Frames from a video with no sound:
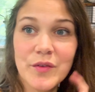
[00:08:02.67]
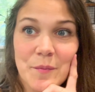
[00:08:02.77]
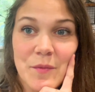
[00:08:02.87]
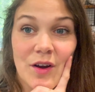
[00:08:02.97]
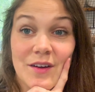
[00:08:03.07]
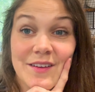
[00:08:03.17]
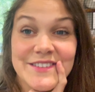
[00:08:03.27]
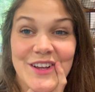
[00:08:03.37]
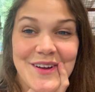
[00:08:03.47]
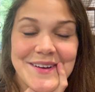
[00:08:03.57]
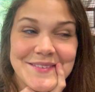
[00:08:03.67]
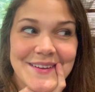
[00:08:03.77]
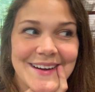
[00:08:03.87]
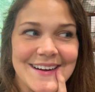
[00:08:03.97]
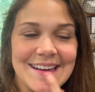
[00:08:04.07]
some garlic salt on
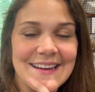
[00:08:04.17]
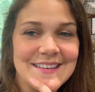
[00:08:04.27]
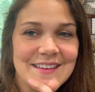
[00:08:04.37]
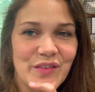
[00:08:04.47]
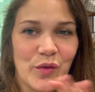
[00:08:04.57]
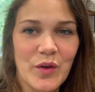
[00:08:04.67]
there, and it's so